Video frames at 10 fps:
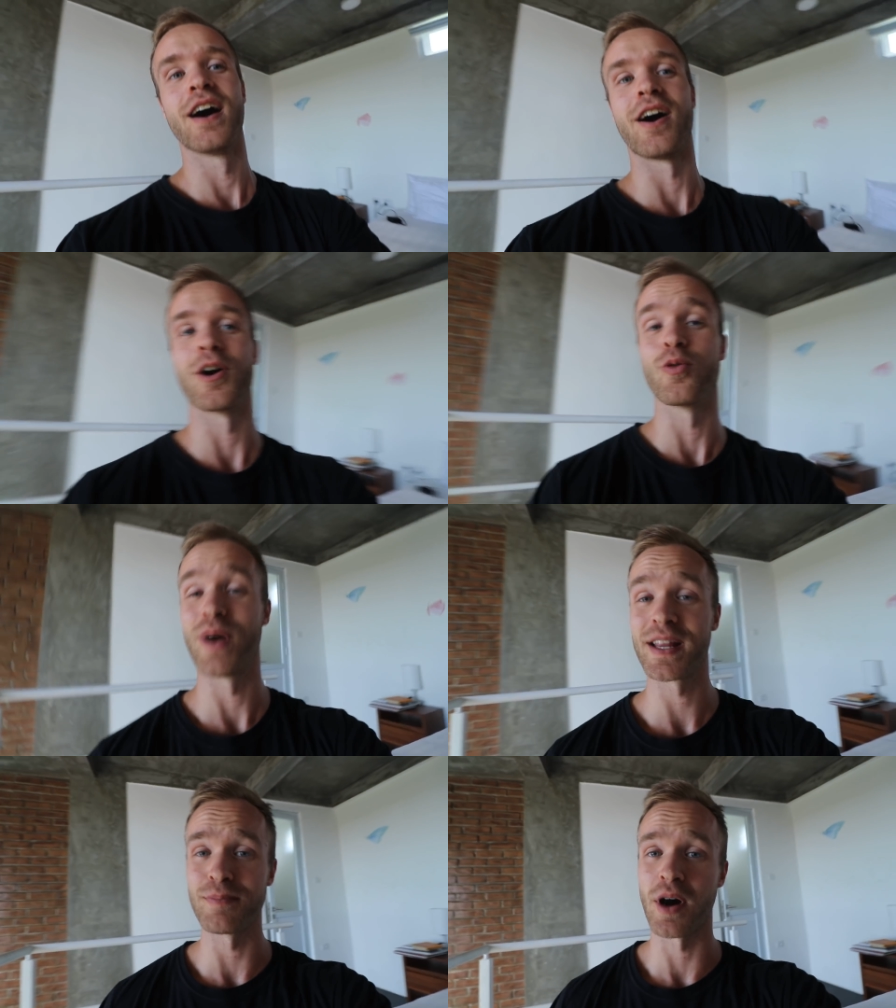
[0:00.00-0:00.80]
our
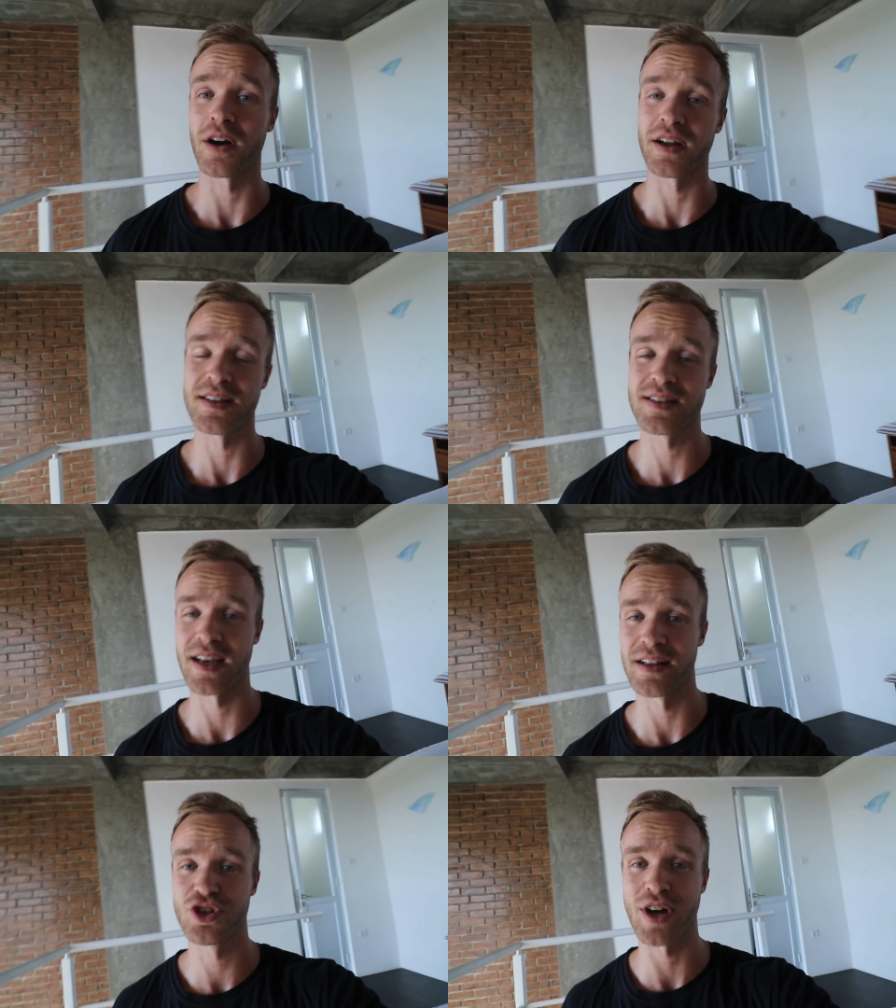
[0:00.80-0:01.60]
wet markets,
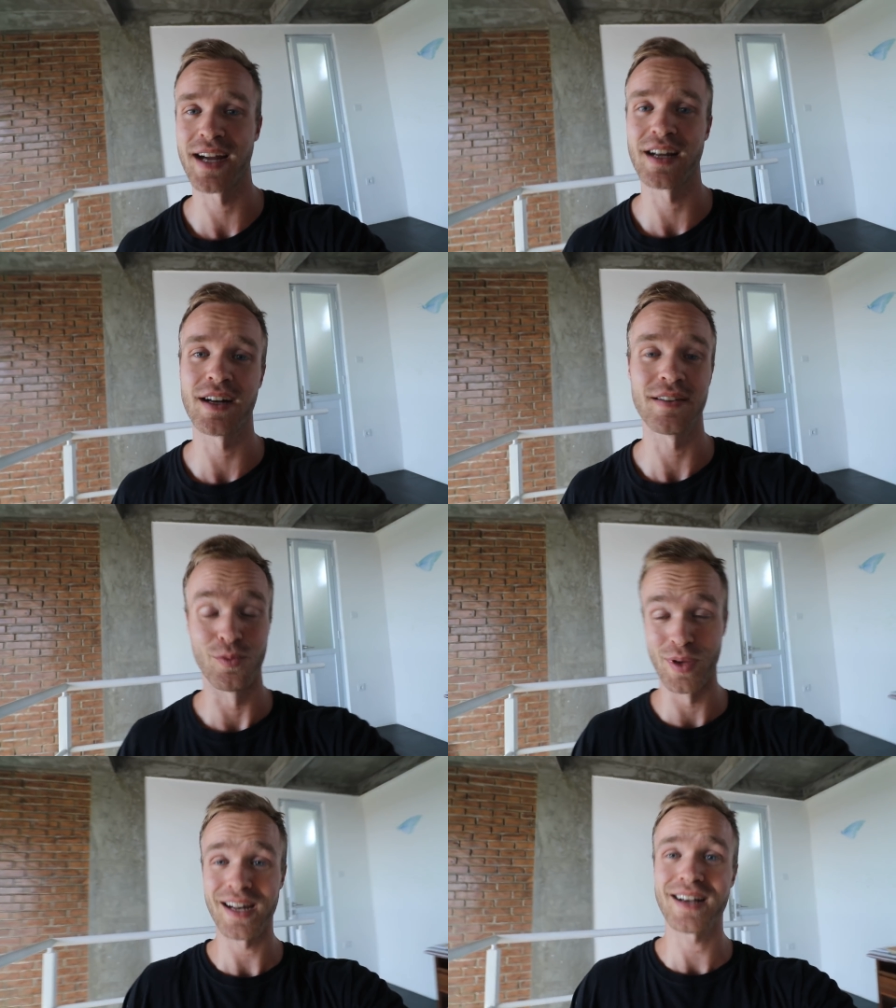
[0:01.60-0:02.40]
and China
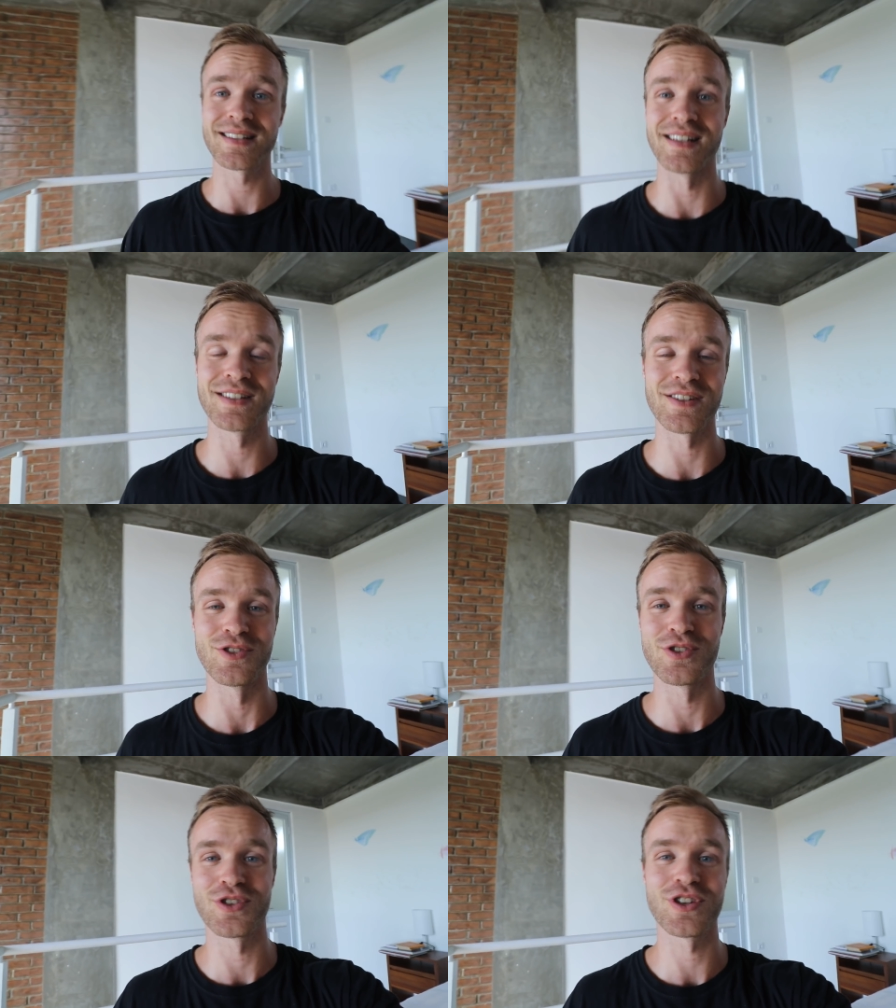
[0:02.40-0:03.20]
realized this and
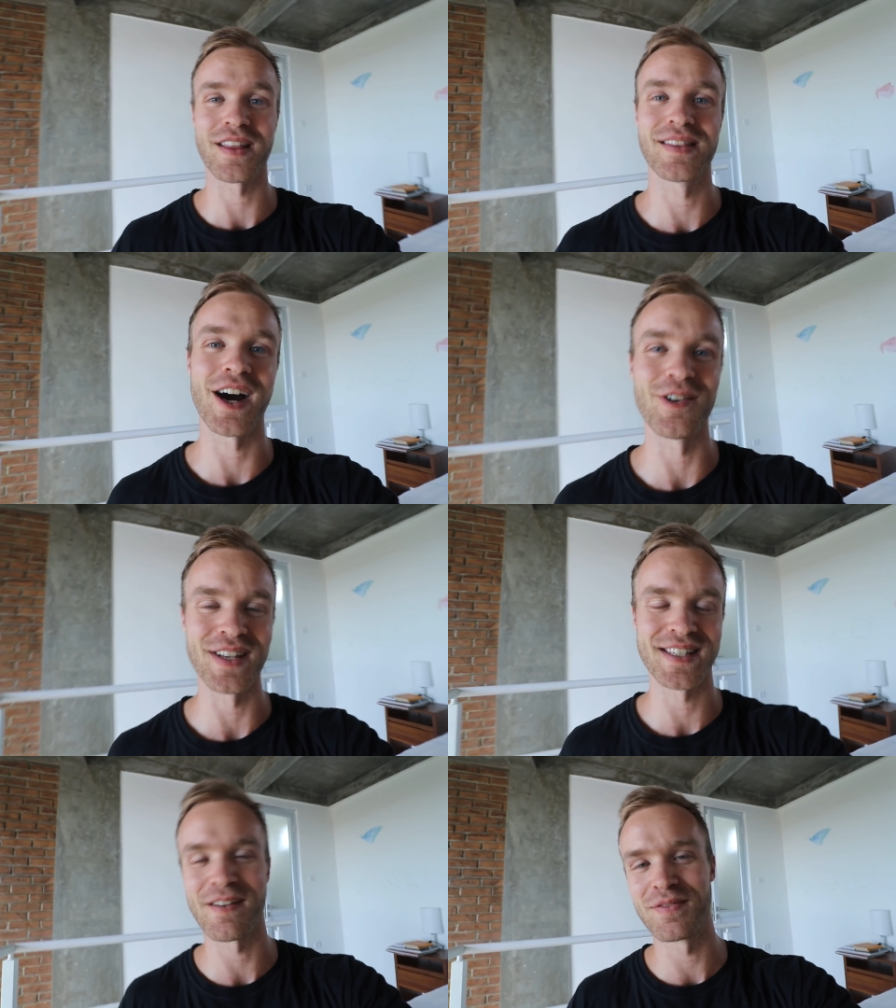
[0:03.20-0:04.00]
just shut down a
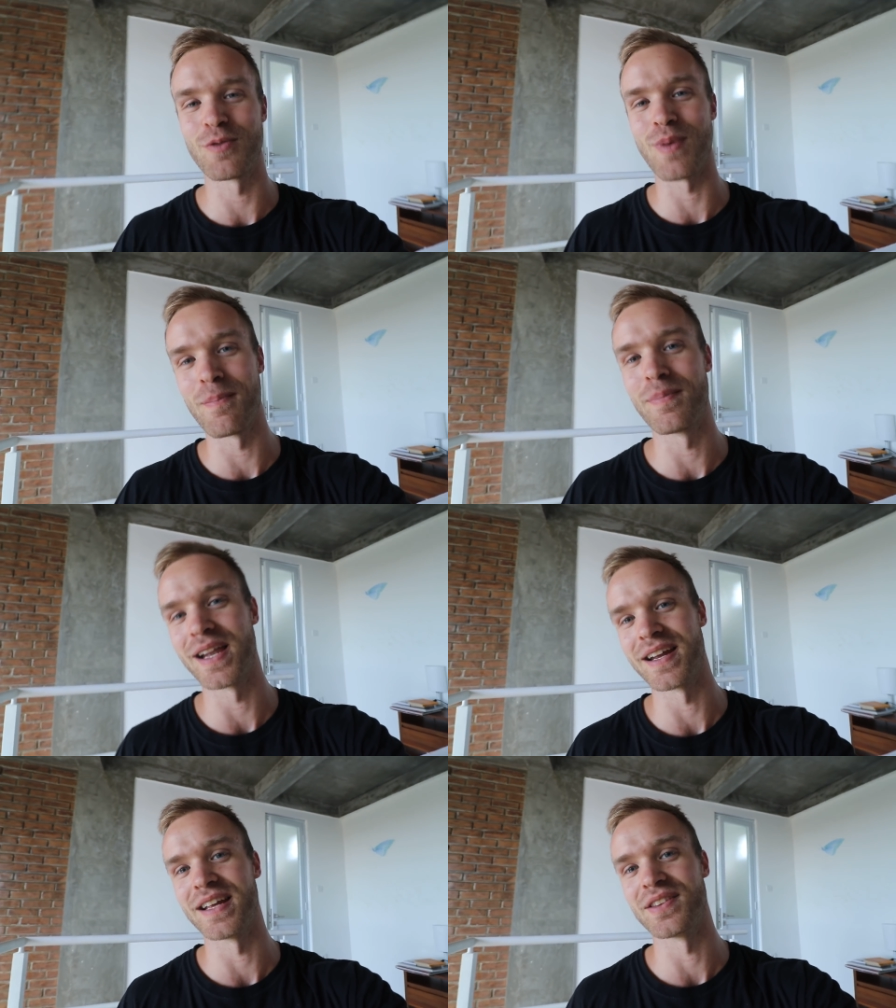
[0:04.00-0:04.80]
71
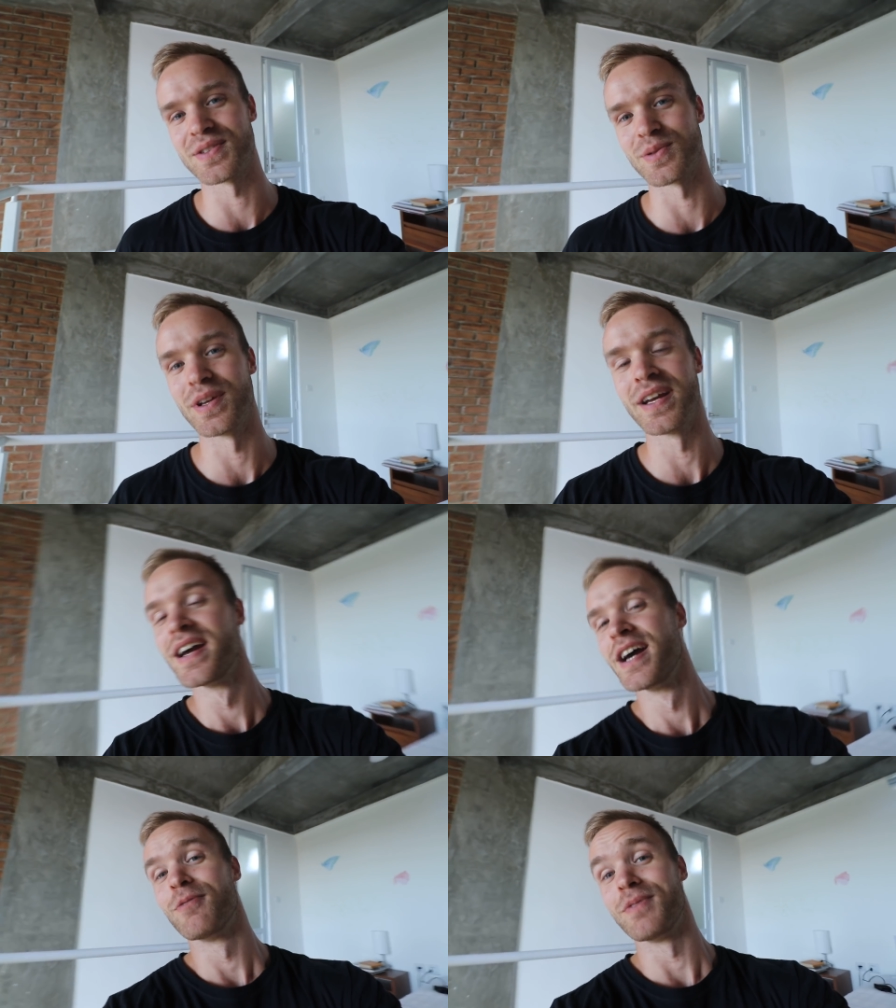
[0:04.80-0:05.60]
billion industry,
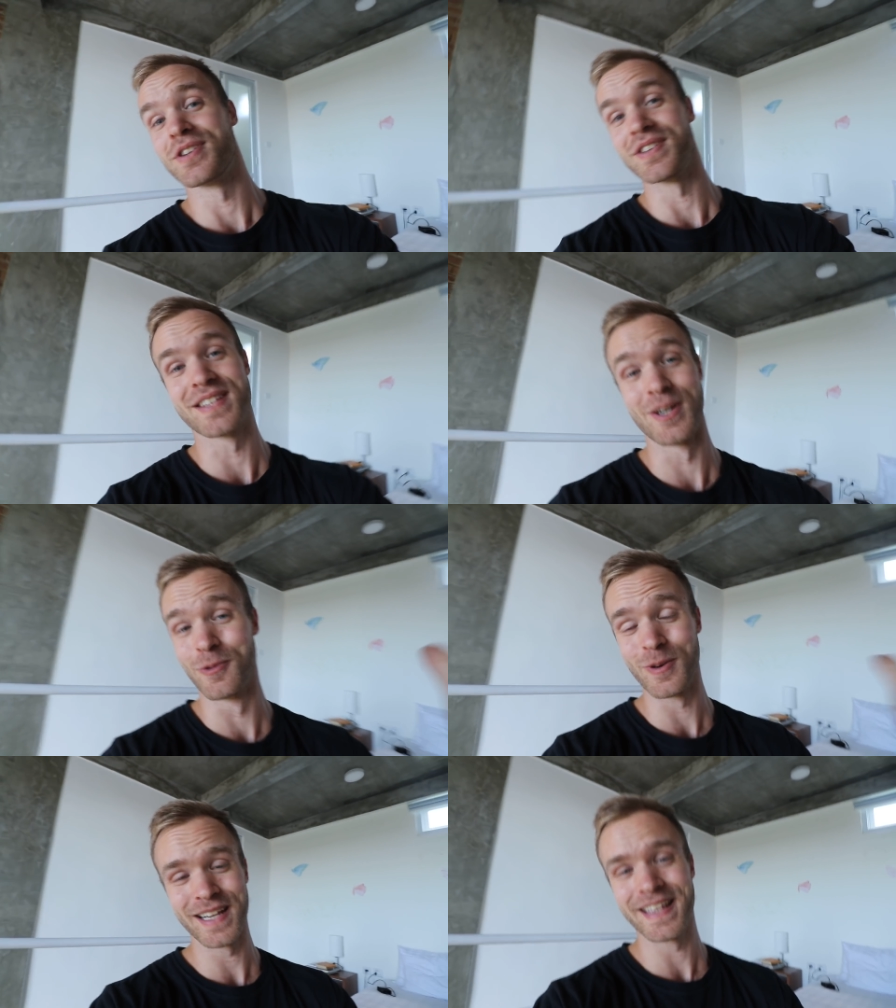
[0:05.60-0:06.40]
which is
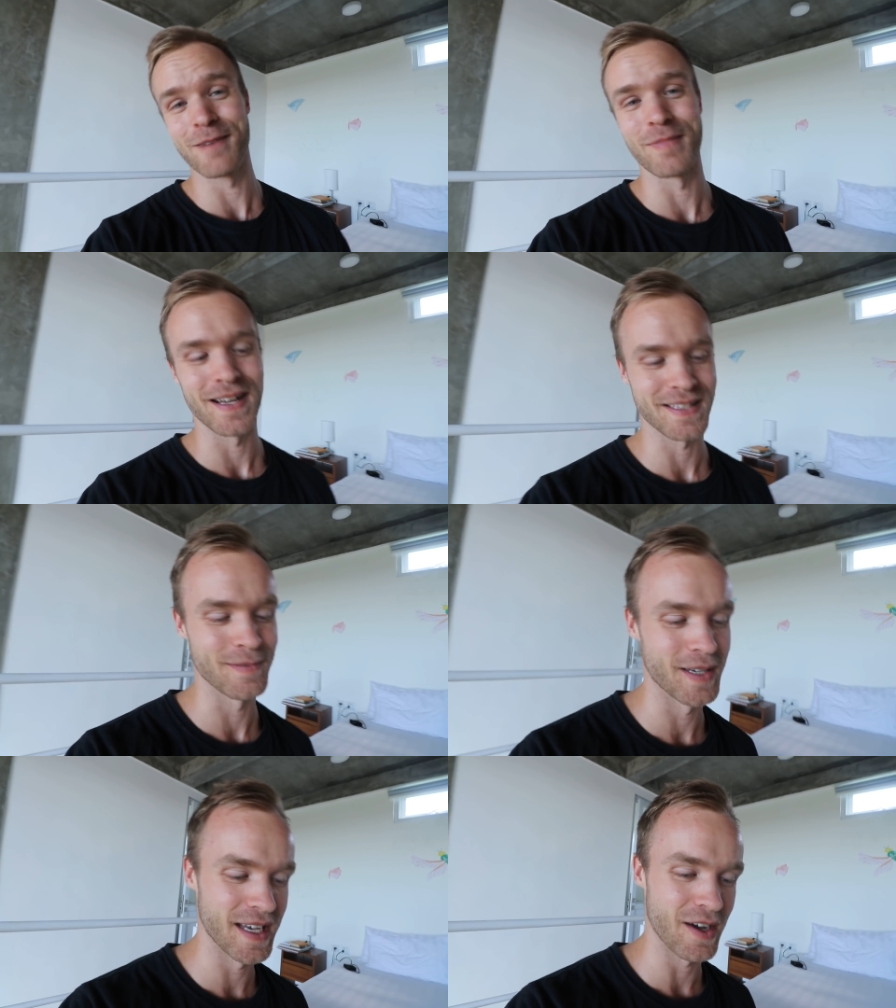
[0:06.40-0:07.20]
really damn
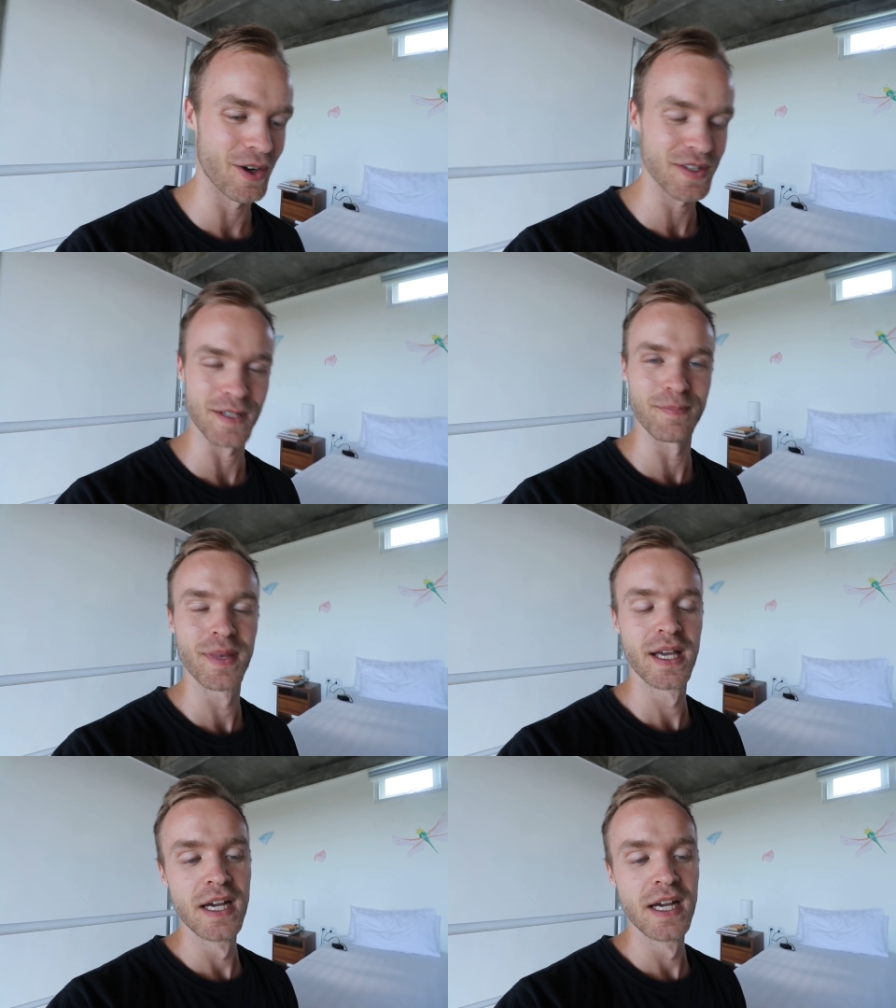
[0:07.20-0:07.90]
awesome.